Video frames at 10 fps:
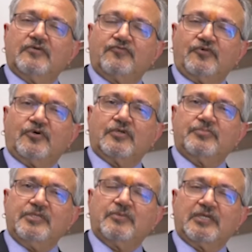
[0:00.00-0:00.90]
for
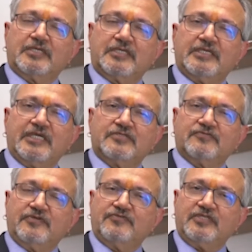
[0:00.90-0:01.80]
people under the age
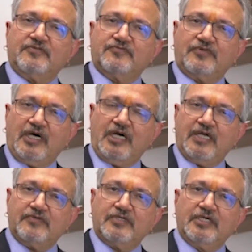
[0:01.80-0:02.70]
of
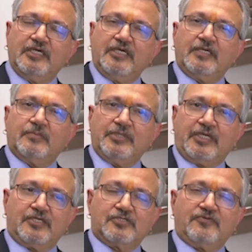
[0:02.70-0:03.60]
55
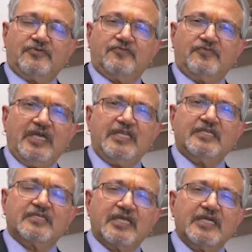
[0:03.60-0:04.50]
because of a very
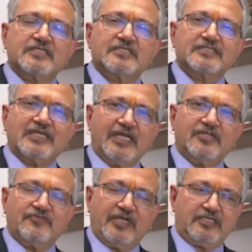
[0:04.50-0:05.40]
rare side
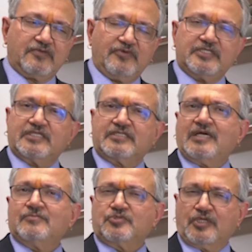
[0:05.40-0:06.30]
effect which has
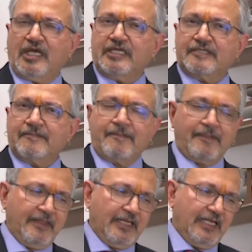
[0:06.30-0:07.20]
come to light.
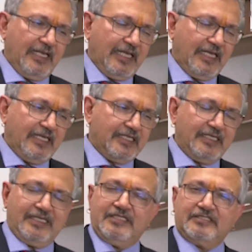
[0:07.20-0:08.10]
And
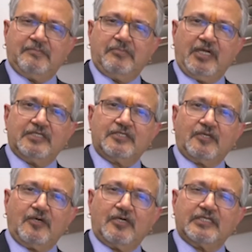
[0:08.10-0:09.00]
it is a blood
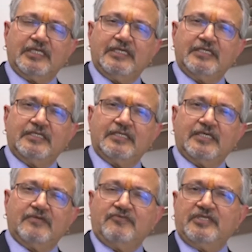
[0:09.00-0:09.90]
clot in
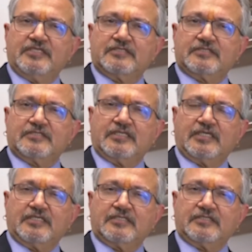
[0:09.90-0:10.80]
a venous
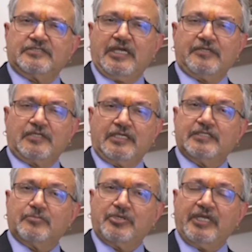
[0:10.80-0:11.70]
channel
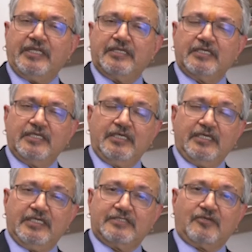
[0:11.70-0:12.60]
in the brain.
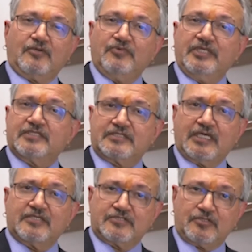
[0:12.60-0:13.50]
It's called venous
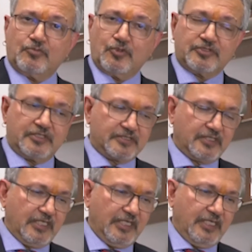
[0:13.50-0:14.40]
sinus thrombosis.
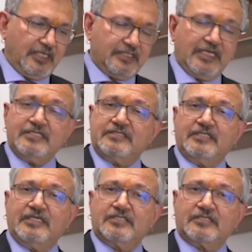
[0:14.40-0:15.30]
The
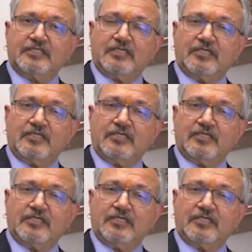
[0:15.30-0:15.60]
incidence